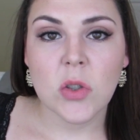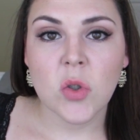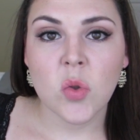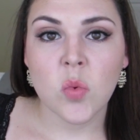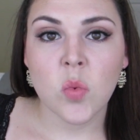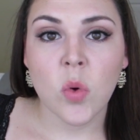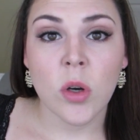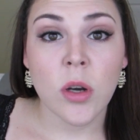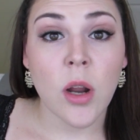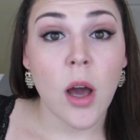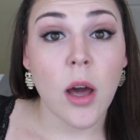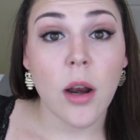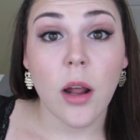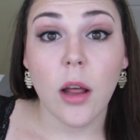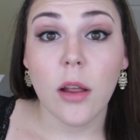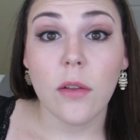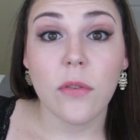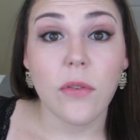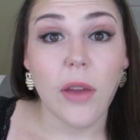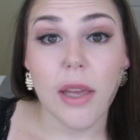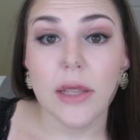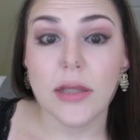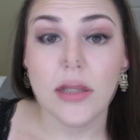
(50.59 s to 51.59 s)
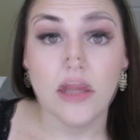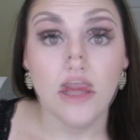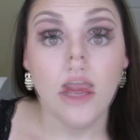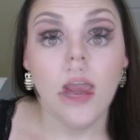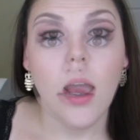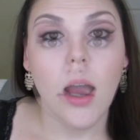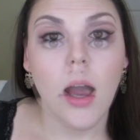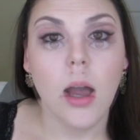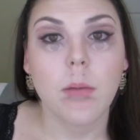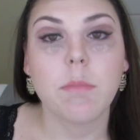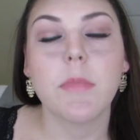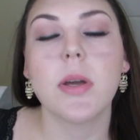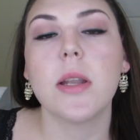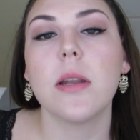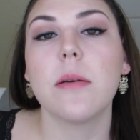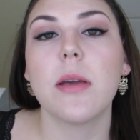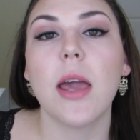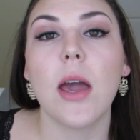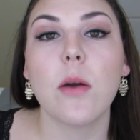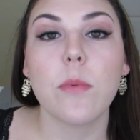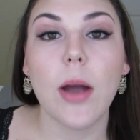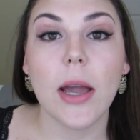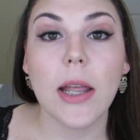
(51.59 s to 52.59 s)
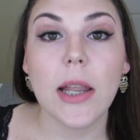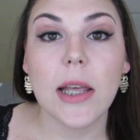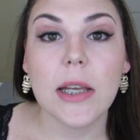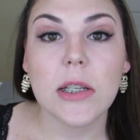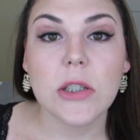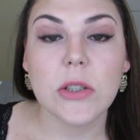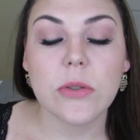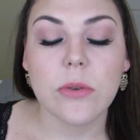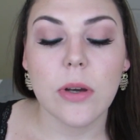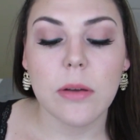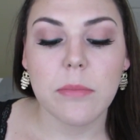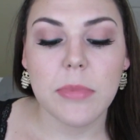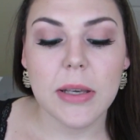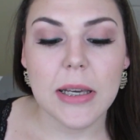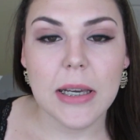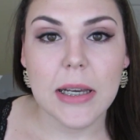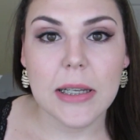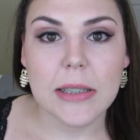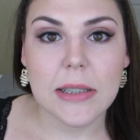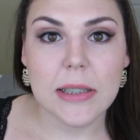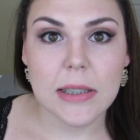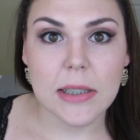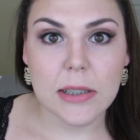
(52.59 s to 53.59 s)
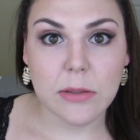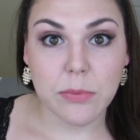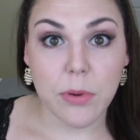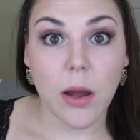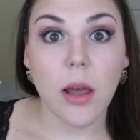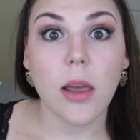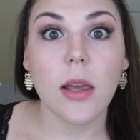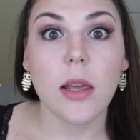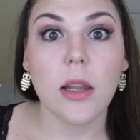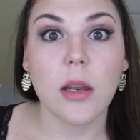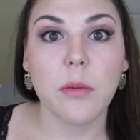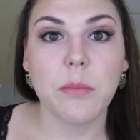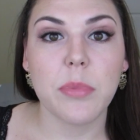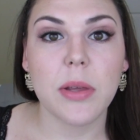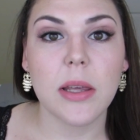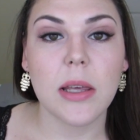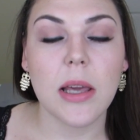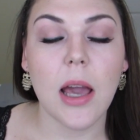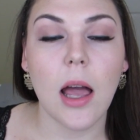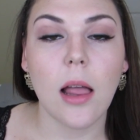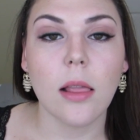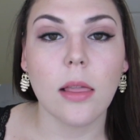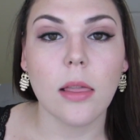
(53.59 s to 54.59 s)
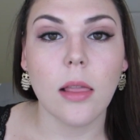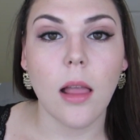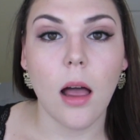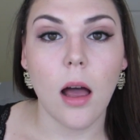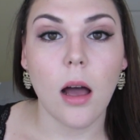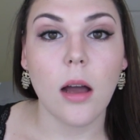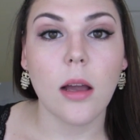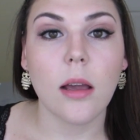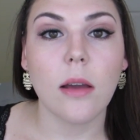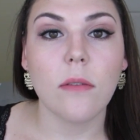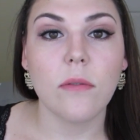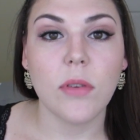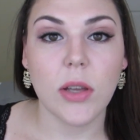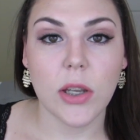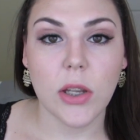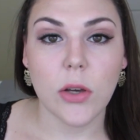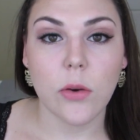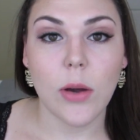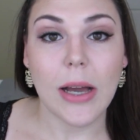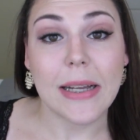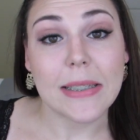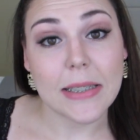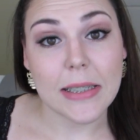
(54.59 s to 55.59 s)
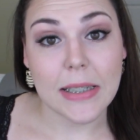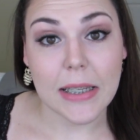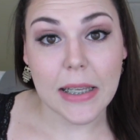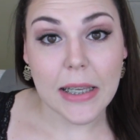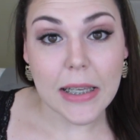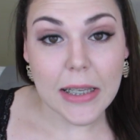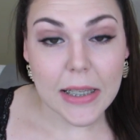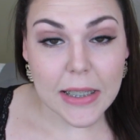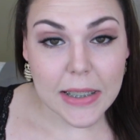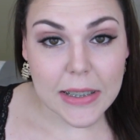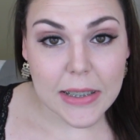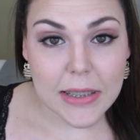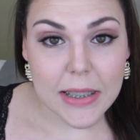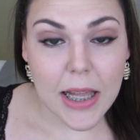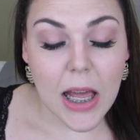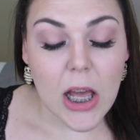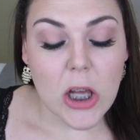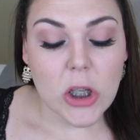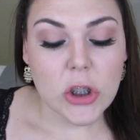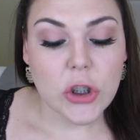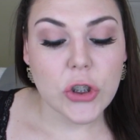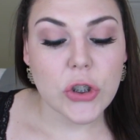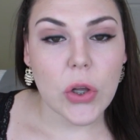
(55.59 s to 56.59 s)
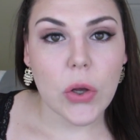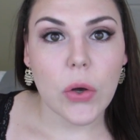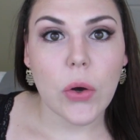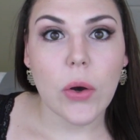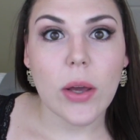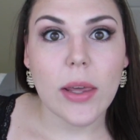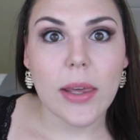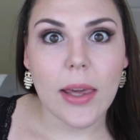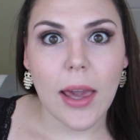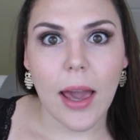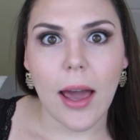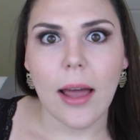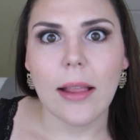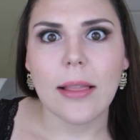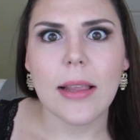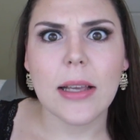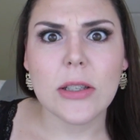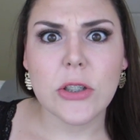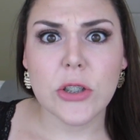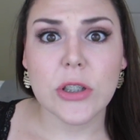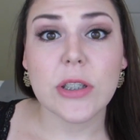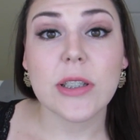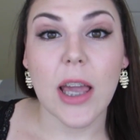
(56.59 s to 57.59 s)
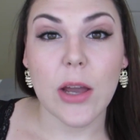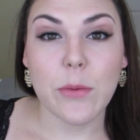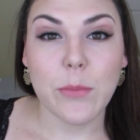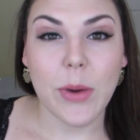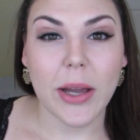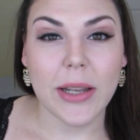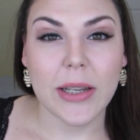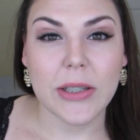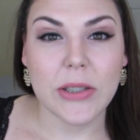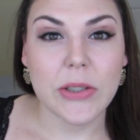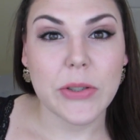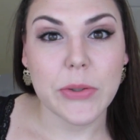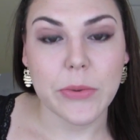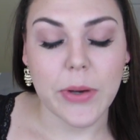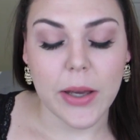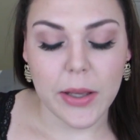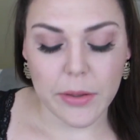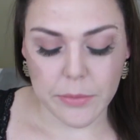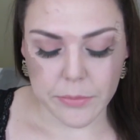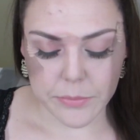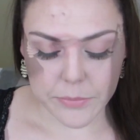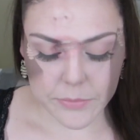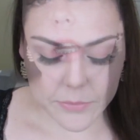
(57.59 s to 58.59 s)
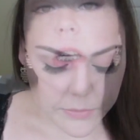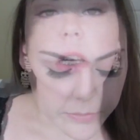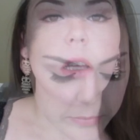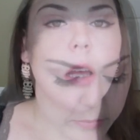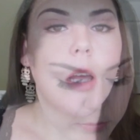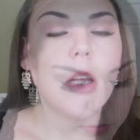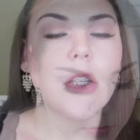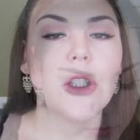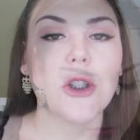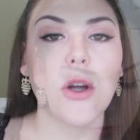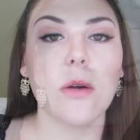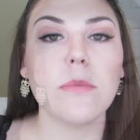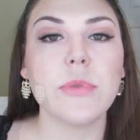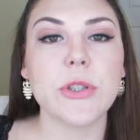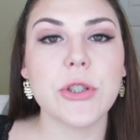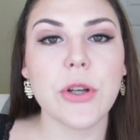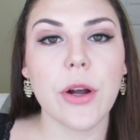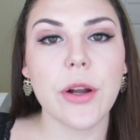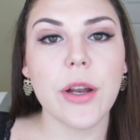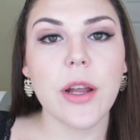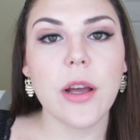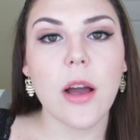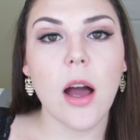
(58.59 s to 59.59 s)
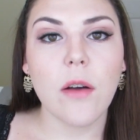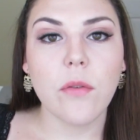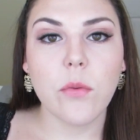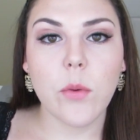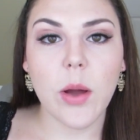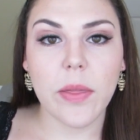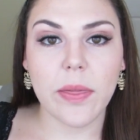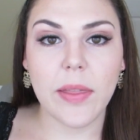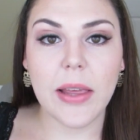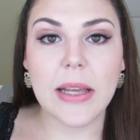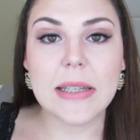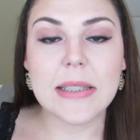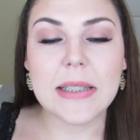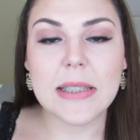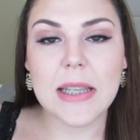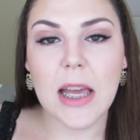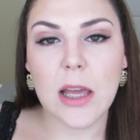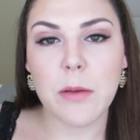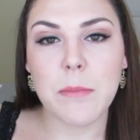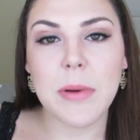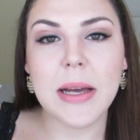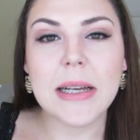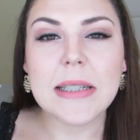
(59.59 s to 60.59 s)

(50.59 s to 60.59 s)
we're not all fancy. I'm gonna get right into it because this is probably gonna be a long video as it is. So yeah, let's just get right into it. So I'm starting off with the Sigma